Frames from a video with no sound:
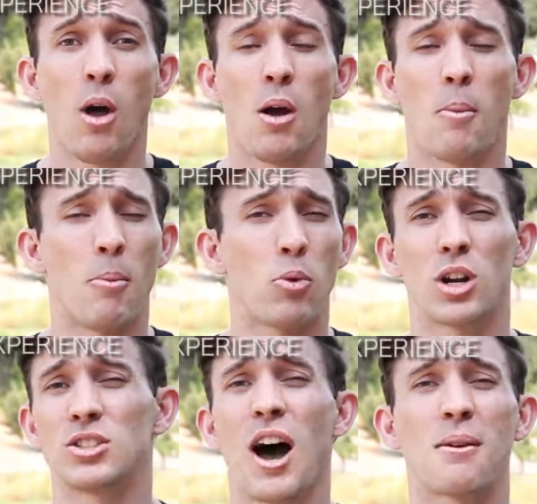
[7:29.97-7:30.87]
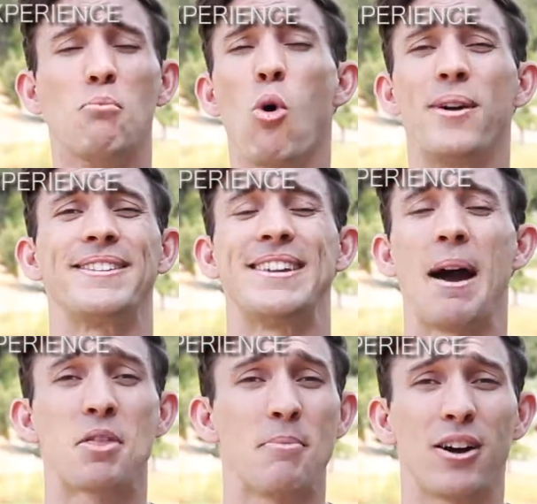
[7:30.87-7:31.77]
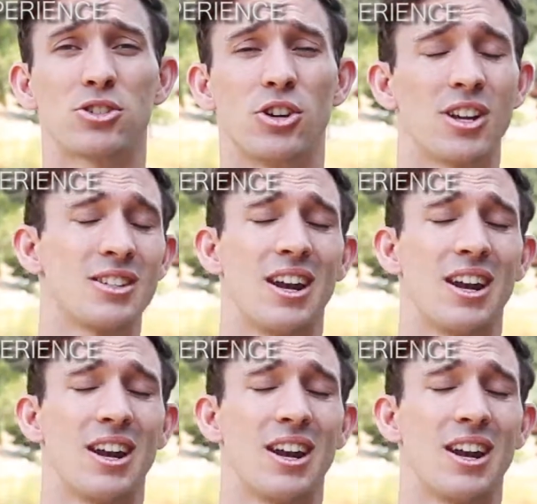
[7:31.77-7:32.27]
Remember, we're gonna talk more in depth about circuits,